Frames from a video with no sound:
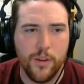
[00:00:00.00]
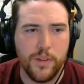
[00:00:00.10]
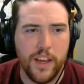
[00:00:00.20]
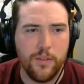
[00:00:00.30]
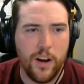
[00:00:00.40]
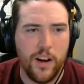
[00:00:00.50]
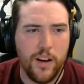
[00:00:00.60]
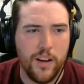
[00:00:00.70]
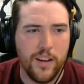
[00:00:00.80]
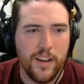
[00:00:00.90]
Okay,
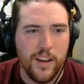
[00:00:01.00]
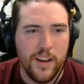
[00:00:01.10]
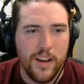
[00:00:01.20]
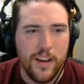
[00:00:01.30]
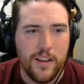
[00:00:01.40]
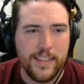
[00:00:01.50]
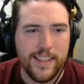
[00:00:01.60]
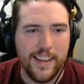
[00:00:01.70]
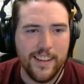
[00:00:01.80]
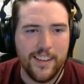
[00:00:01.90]
uh,
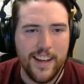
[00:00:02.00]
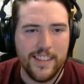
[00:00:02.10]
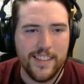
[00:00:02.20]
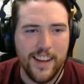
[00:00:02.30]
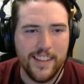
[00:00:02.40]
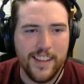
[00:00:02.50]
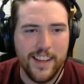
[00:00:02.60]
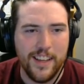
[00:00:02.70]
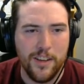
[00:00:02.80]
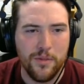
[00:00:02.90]
skin-clad
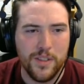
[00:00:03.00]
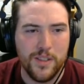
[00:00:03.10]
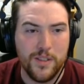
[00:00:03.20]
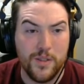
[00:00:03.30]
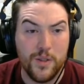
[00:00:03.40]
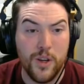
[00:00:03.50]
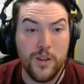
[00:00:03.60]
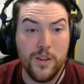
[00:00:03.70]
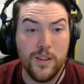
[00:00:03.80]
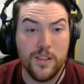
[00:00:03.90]
sidekick, you were
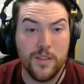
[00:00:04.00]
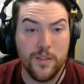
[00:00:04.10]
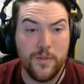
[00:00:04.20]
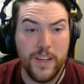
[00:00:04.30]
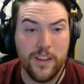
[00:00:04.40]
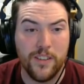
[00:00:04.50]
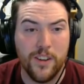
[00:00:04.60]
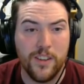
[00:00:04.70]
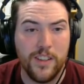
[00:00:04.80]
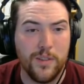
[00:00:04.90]
turn to defeat your
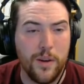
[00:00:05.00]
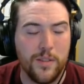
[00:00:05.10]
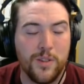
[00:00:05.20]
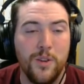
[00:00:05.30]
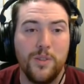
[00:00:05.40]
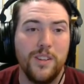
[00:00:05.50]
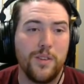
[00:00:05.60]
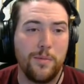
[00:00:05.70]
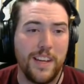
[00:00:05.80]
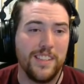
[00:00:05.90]
turthy, tre
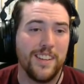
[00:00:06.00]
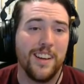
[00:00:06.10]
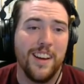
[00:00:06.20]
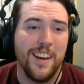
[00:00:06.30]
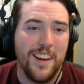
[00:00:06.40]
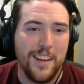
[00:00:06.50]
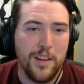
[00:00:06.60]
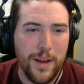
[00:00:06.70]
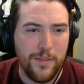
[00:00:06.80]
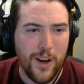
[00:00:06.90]
trepidation. You
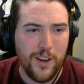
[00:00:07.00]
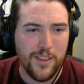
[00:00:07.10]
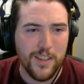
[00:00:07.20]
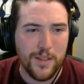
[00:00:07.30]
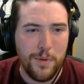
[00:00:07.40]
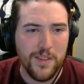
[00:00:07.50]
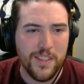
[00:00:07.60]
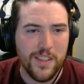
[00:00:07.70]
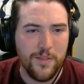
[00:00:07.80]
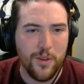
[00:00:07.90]
may have conquered the
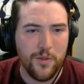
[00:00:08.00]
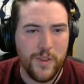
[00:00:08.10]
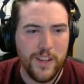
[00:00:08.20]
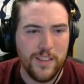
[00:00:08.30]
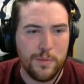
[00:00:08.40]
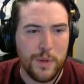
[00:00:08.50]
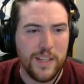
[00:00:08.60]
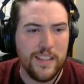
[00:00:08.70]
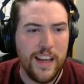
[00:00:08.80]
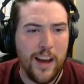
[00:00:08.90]
smallest of your fears, but
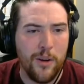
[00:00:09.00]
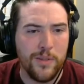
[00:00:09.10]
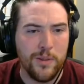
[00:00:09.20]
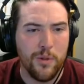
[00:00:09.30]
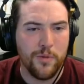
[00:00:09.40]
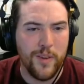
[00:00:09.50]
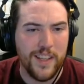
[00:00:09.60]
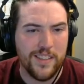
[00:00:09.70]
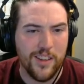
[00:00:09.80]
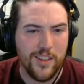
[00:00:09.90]
now you will
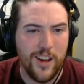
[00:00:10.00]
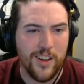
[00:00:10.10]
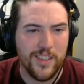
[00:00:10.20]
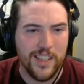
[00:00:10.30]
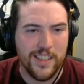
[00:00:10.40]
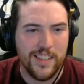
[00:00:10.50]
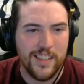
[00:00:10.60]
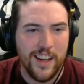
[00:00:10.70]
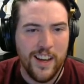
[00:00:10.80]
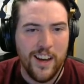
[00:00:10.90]
face the largest.